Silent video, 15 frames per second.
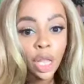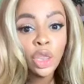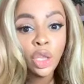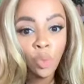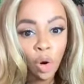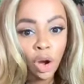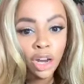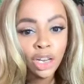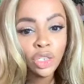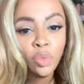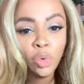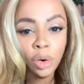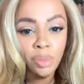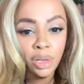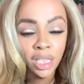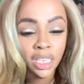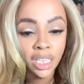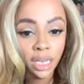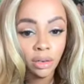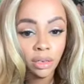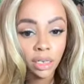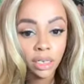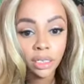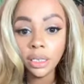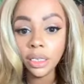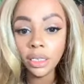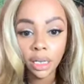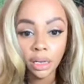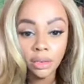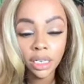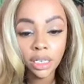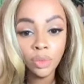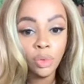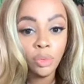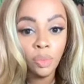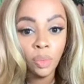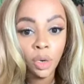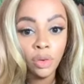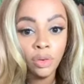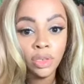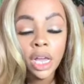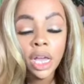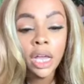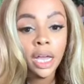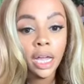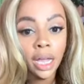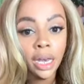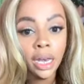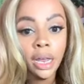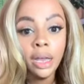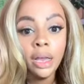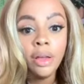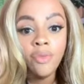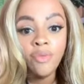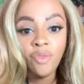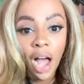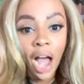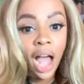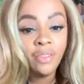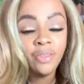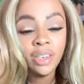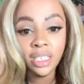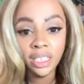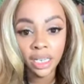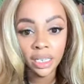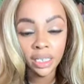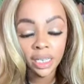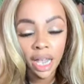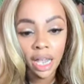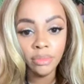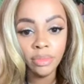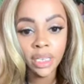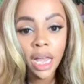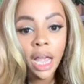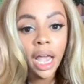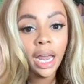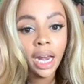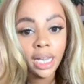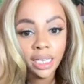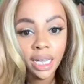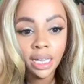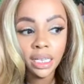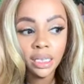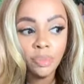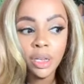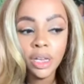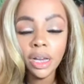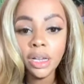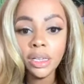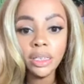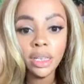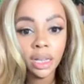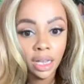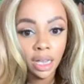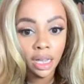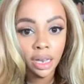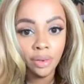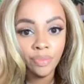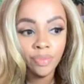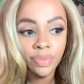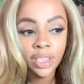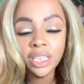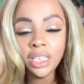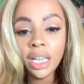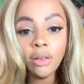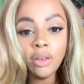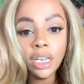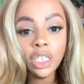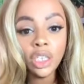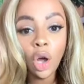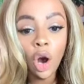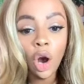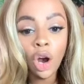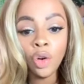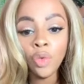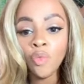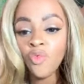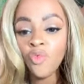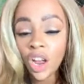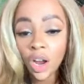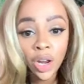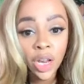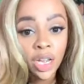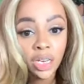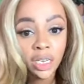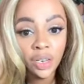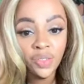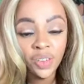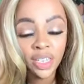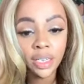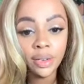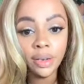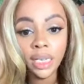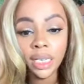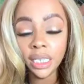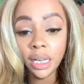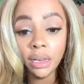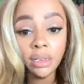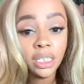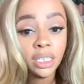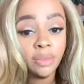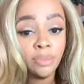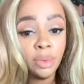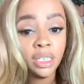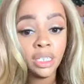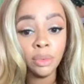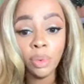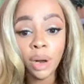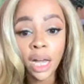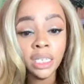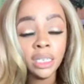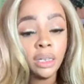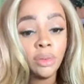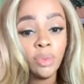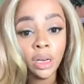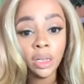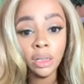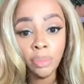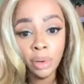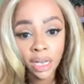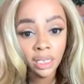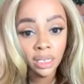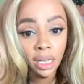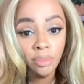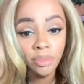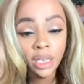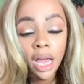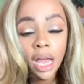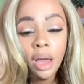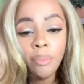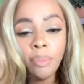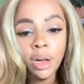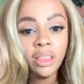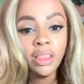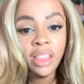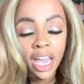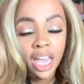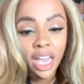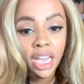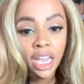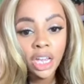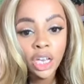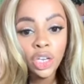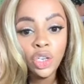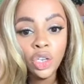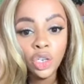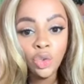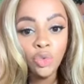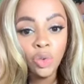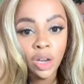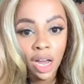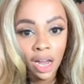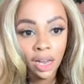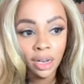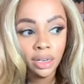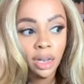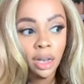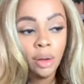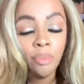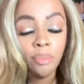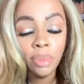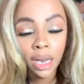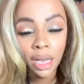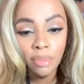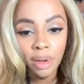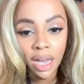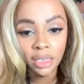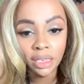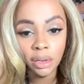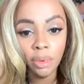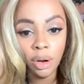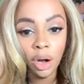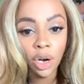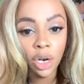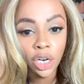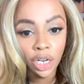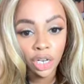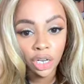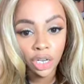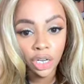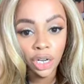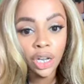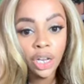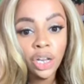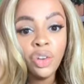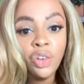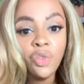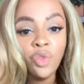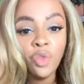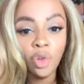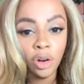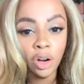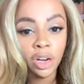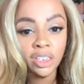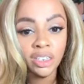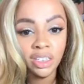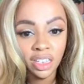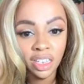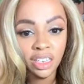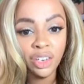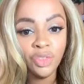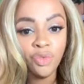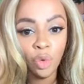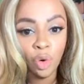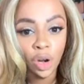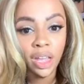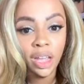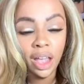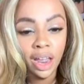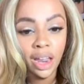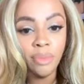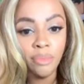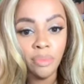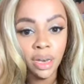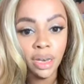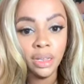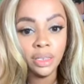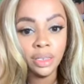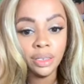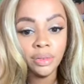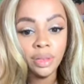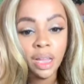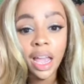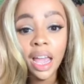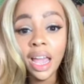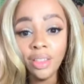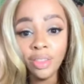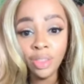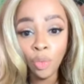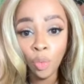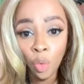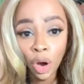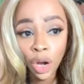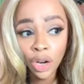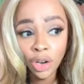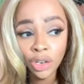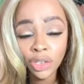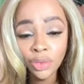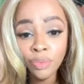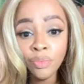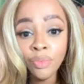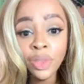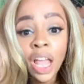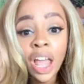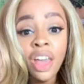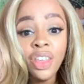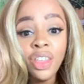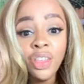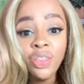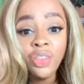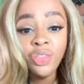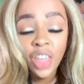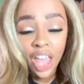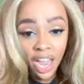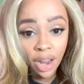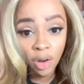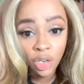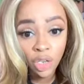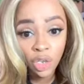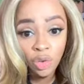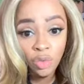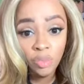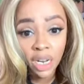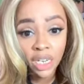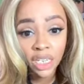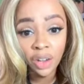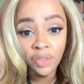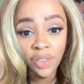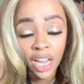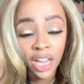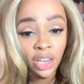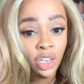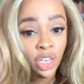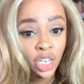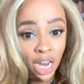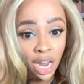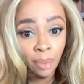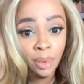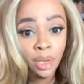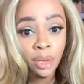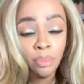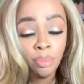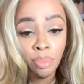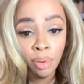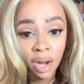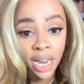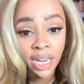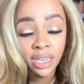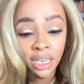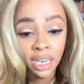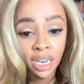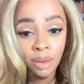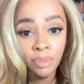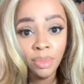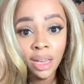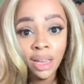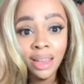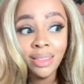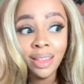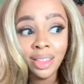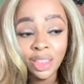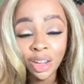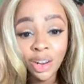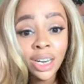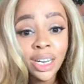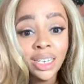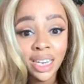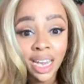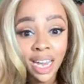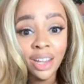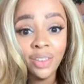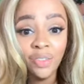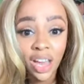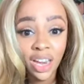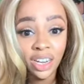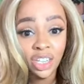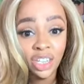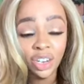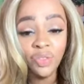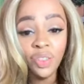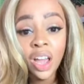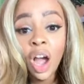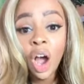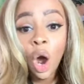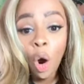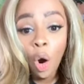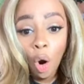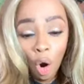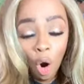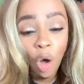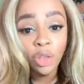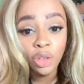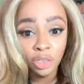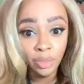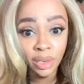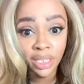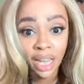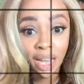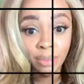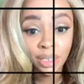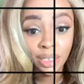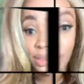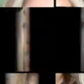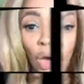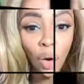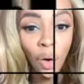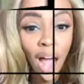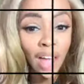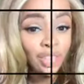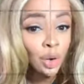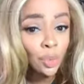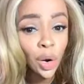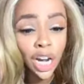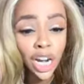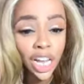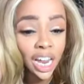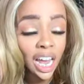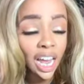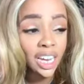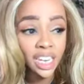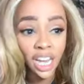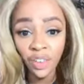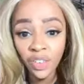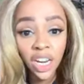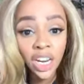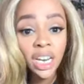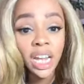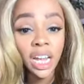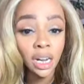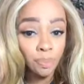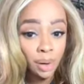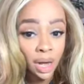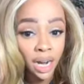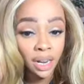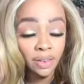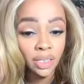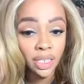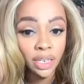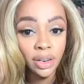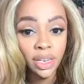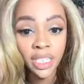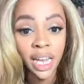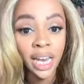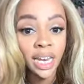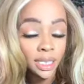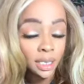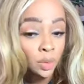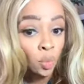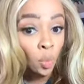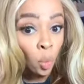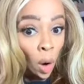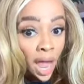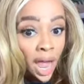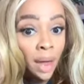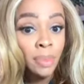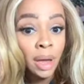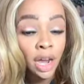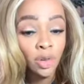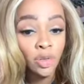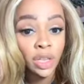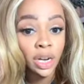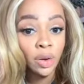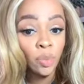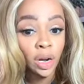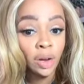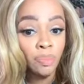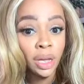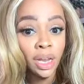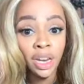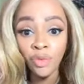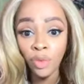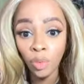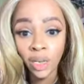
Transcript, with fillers: The Warriors will beat the Celtics. The Celtics will lose in five to six games. And I say this because, again, the Celtics are very good defensively. The Celtics have been surprisingly one of the best teams, but they do not play basketball good for a consistent forty-eight minutes. And the Warriors, they are too much of a champion-bred team that they're going to take advantage of all those mishaps. So I think we're going to get a definitely a competitive series, and it's way better than it would have been if it